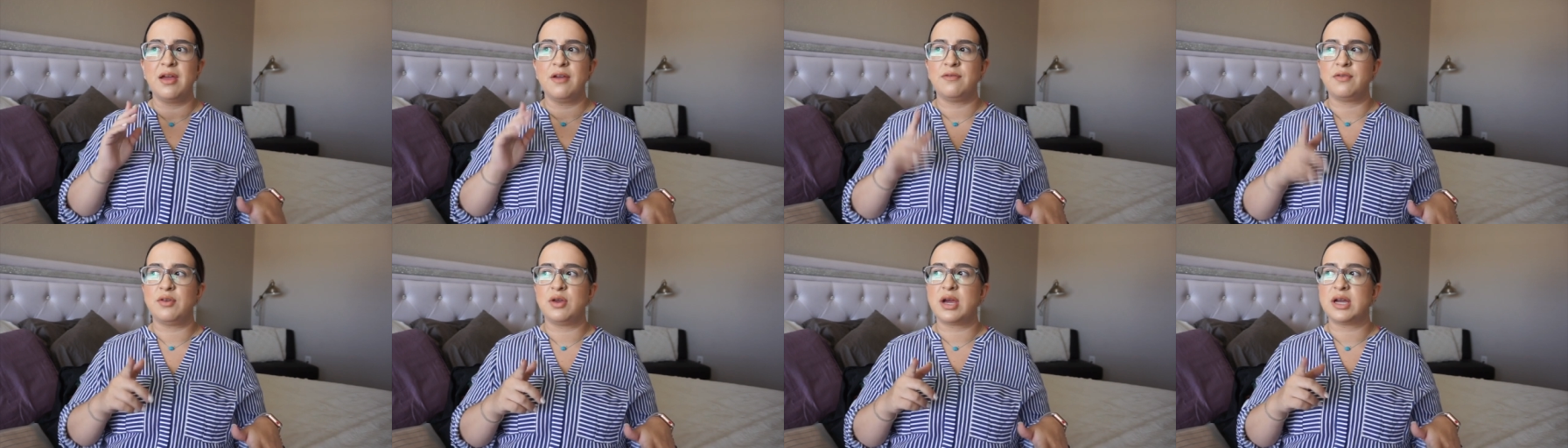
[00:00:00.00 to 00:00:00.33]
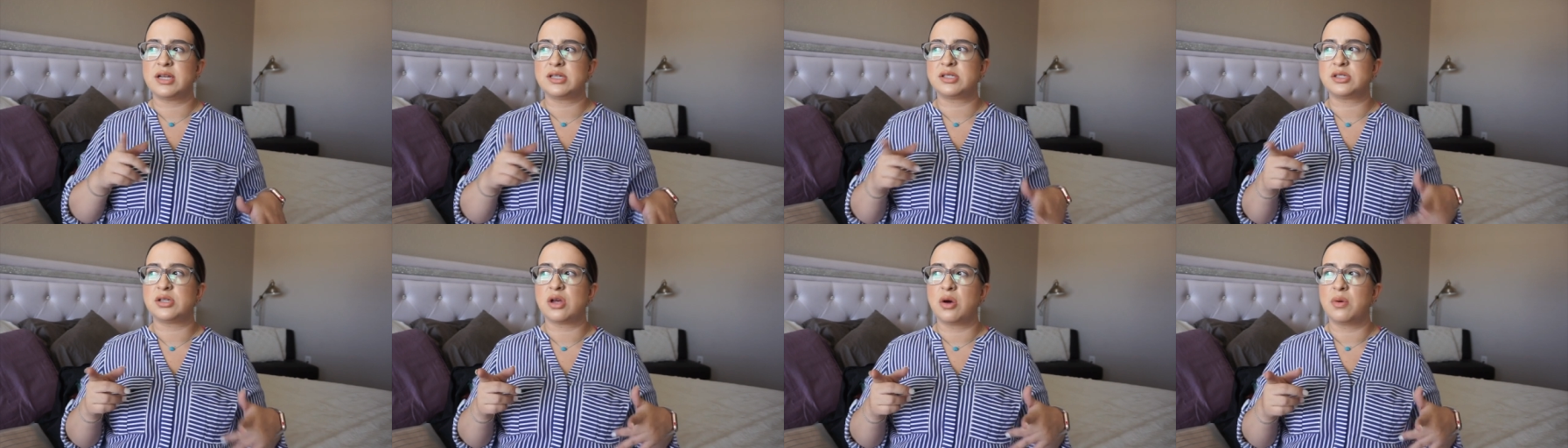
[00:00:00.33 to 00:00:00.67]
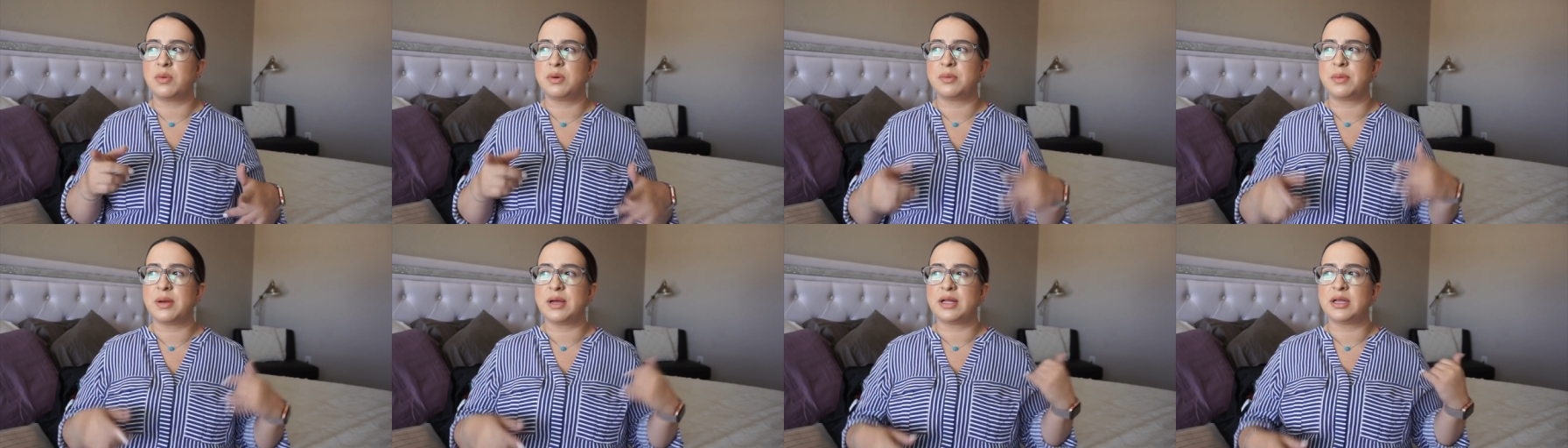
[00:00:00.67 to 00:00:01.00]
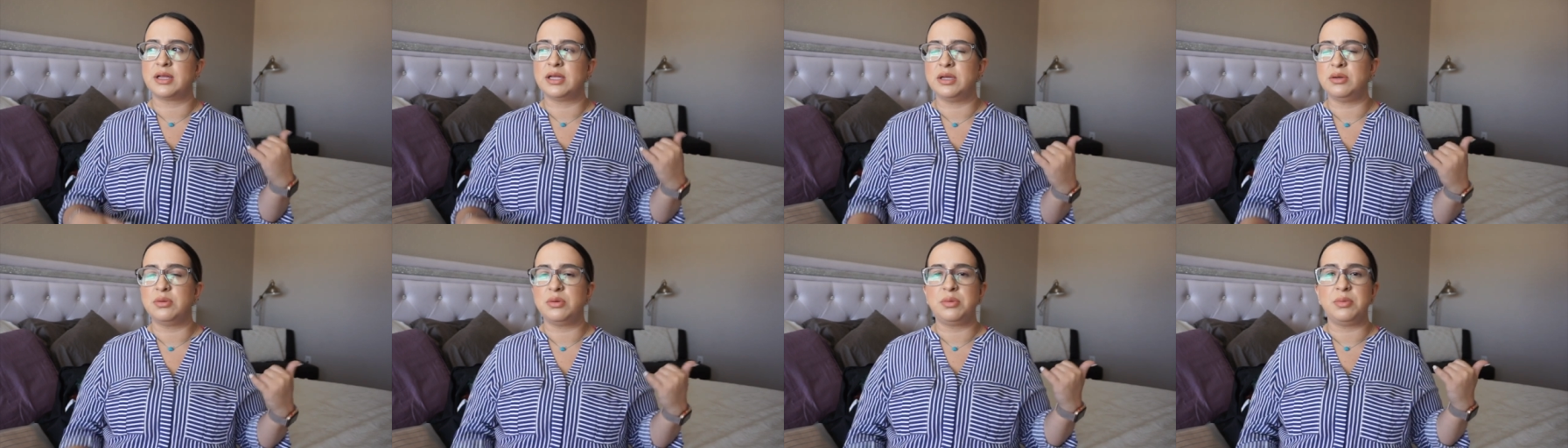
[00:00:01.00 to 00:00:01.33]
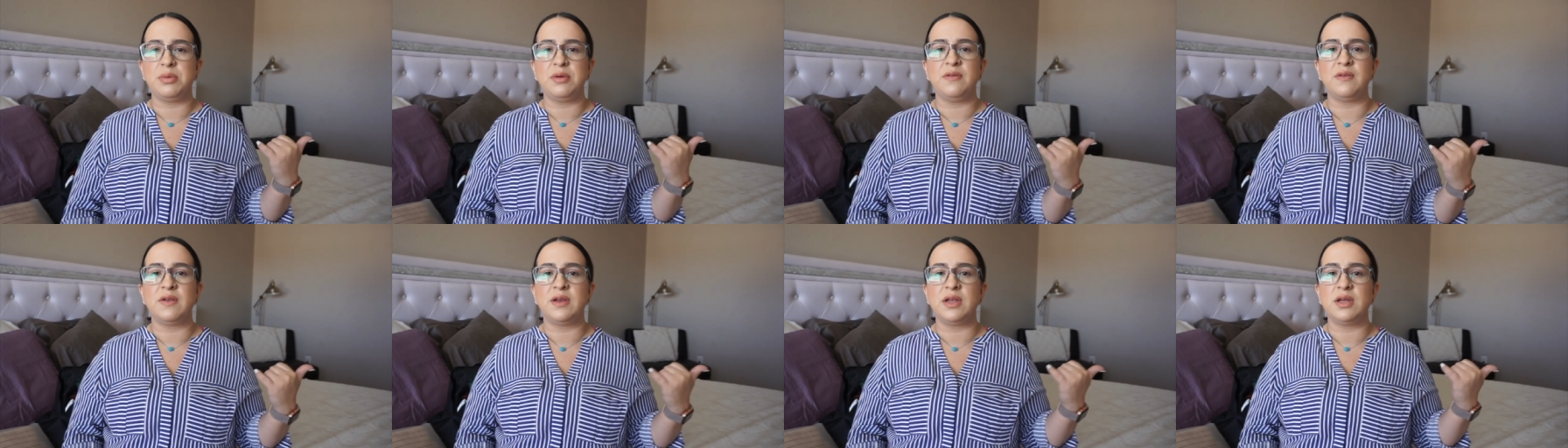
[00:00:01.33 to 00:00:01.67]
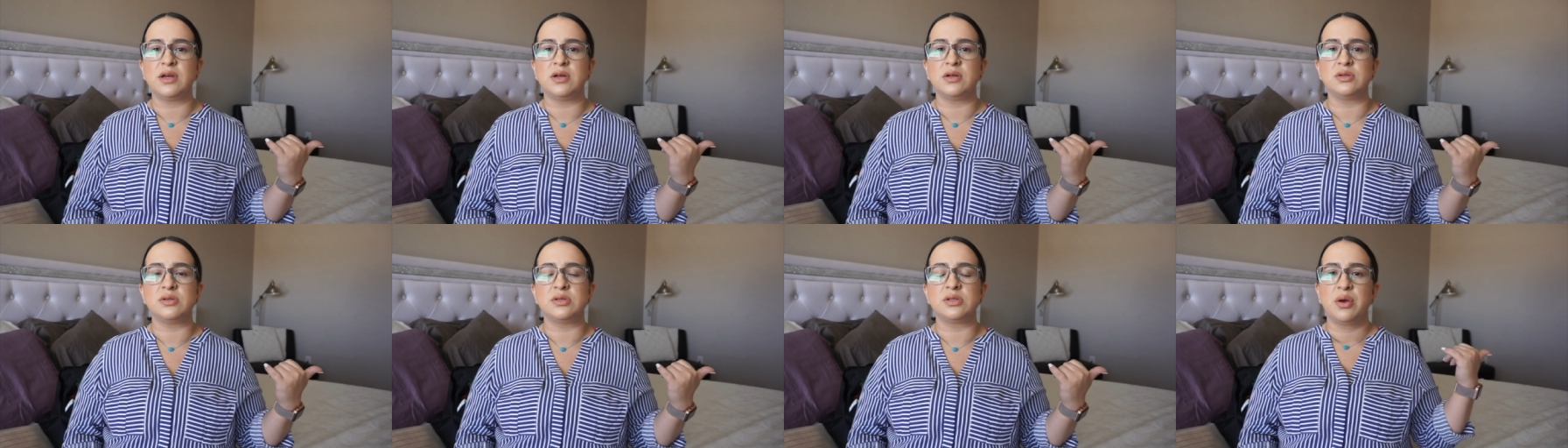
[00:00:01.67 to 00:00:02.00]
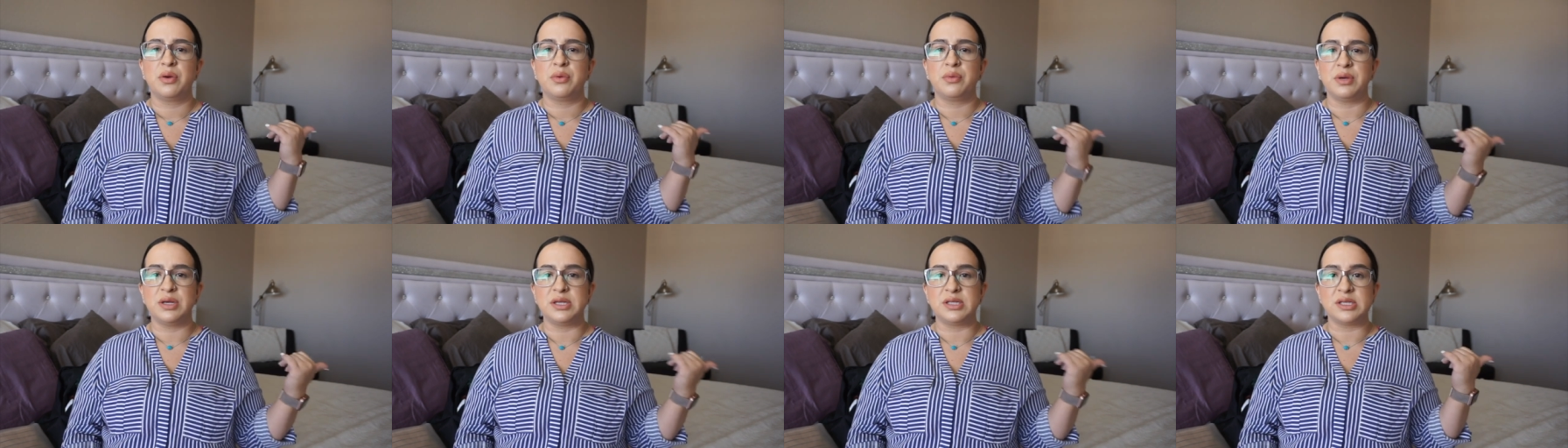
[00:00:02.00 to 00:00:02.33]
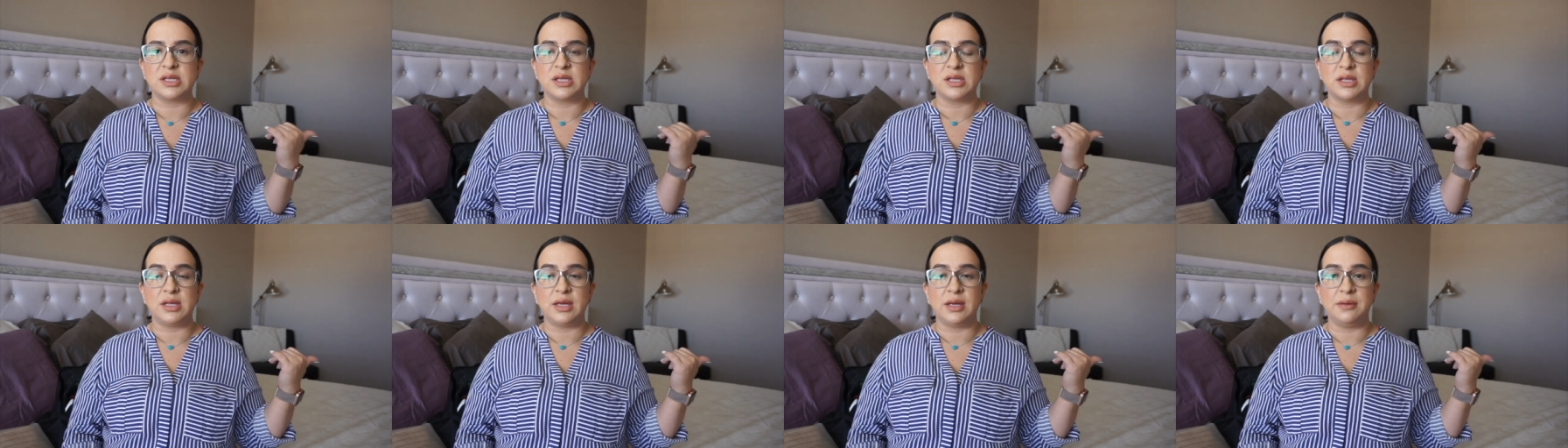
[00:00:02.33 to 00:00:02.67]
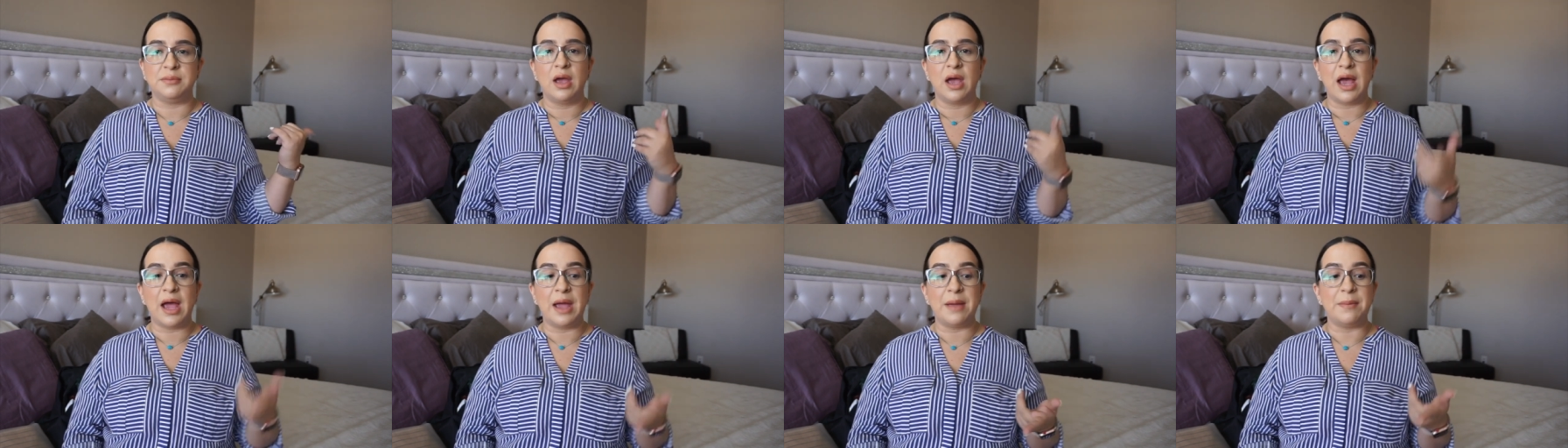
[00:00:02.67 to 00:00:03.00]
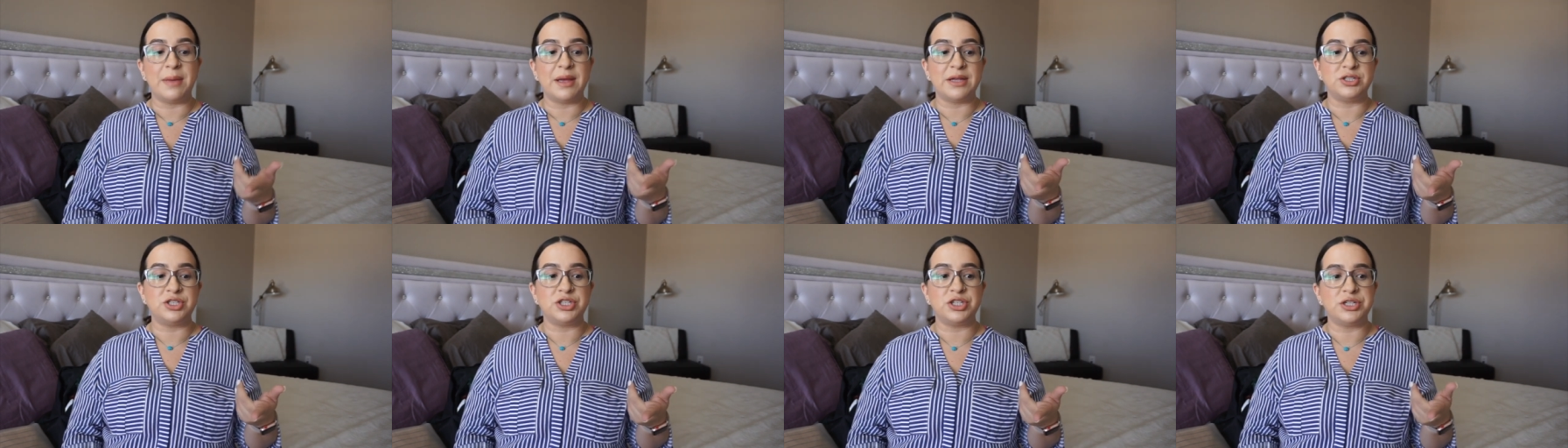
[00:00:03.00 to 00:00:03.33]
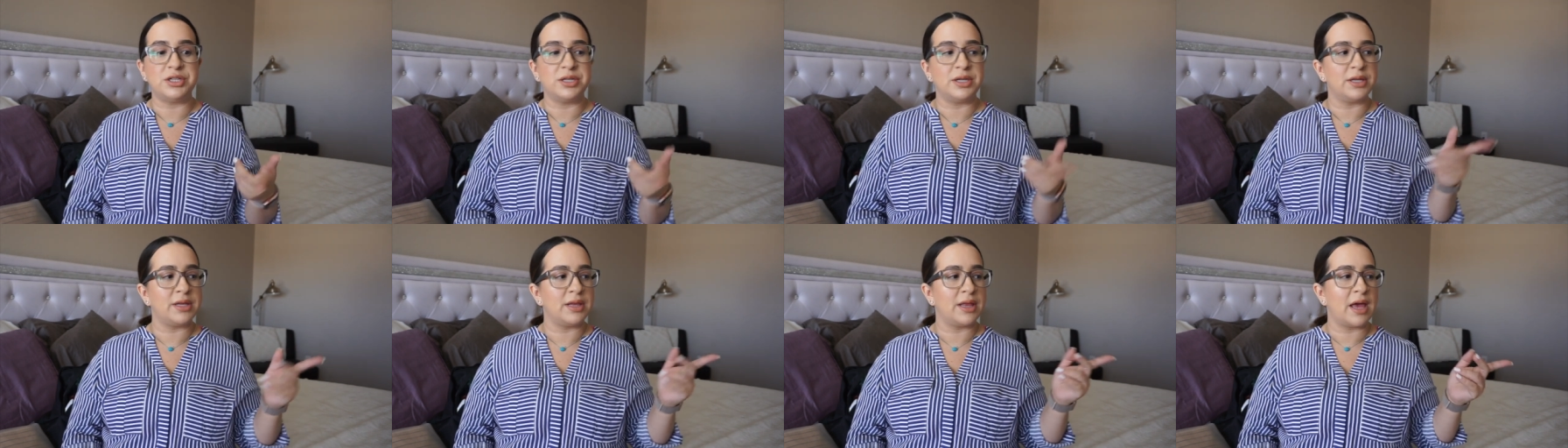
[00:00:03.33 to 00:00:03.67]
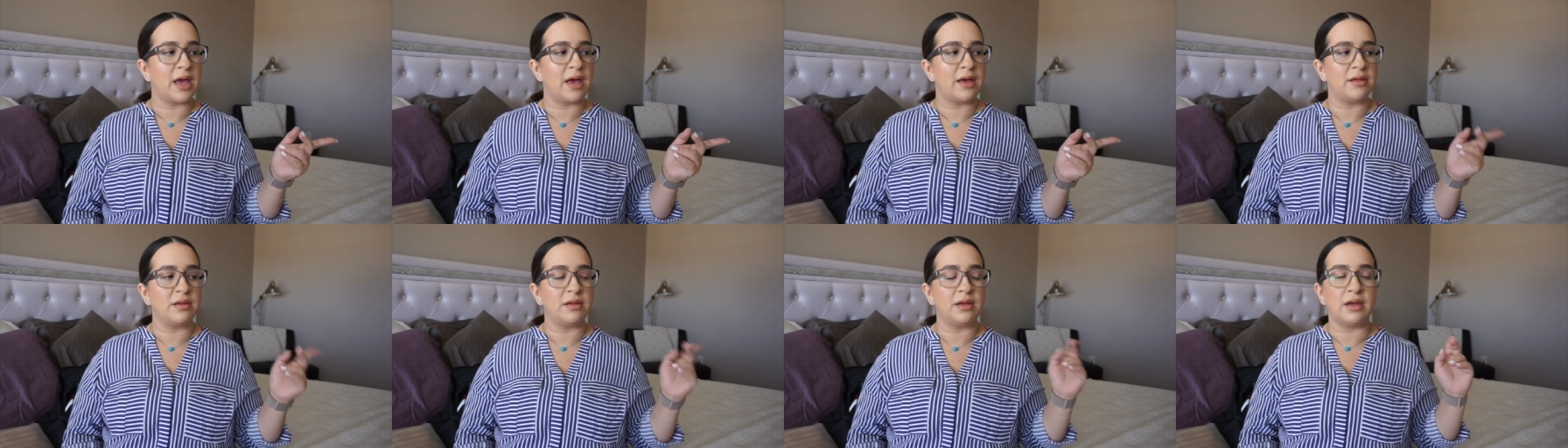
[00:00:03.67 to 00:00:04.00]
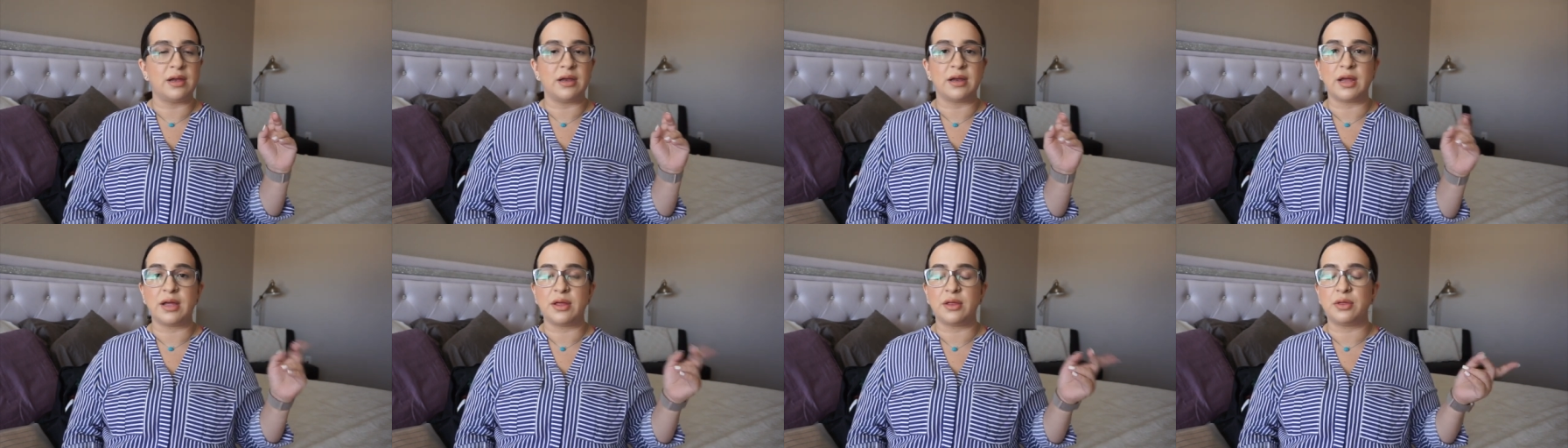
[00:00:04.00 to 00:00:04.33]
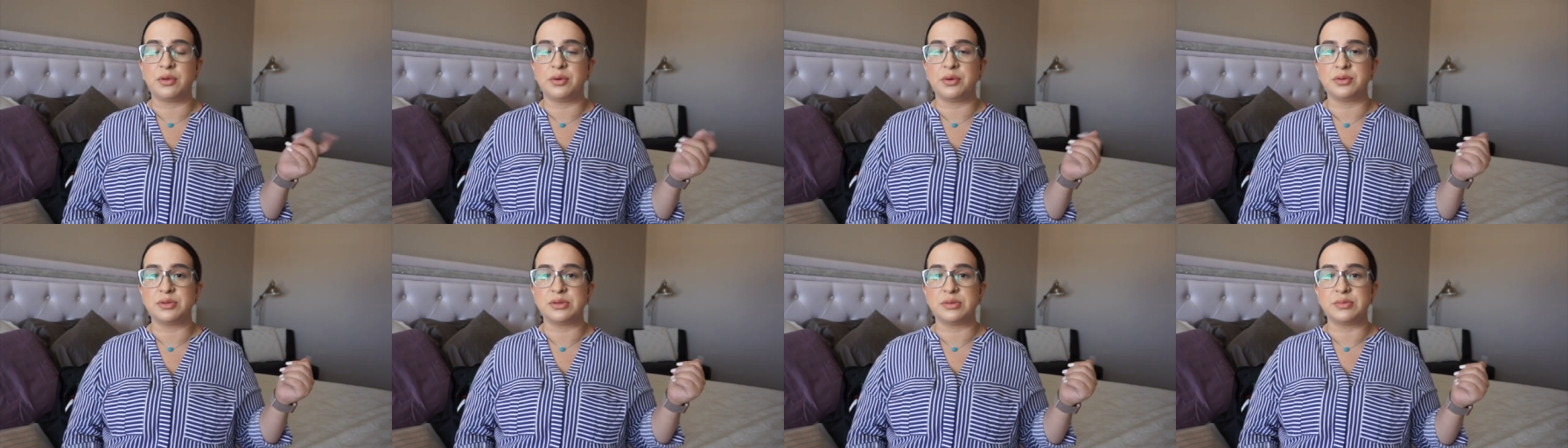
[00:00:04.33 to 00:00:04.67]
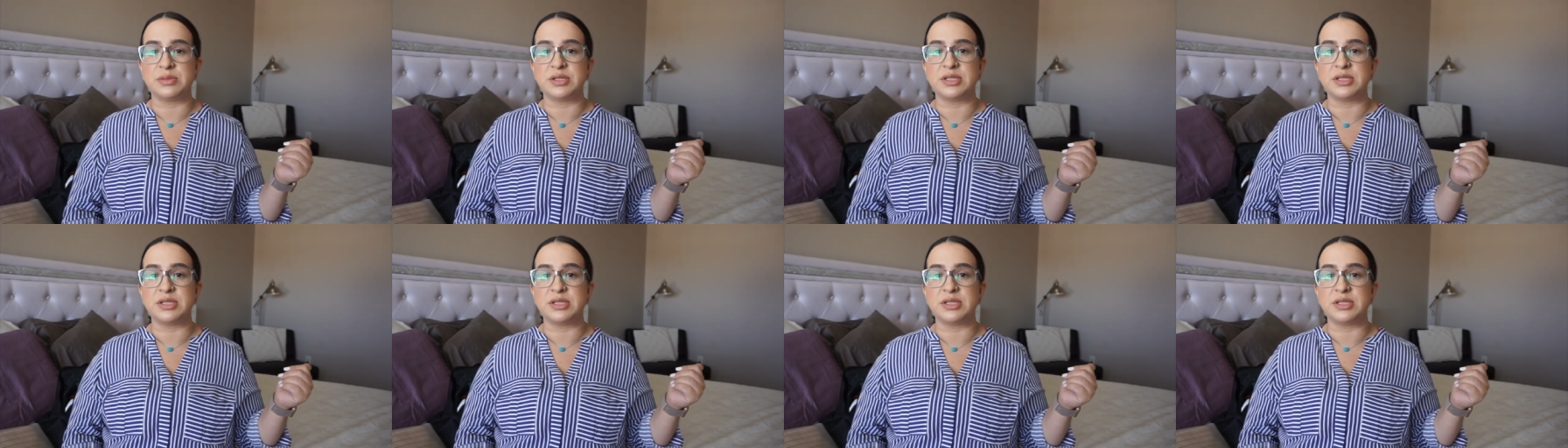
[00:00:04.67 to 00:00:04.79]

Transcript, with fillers: If you guys saw one of my clean with me videos recently, I mentioned that and I threw some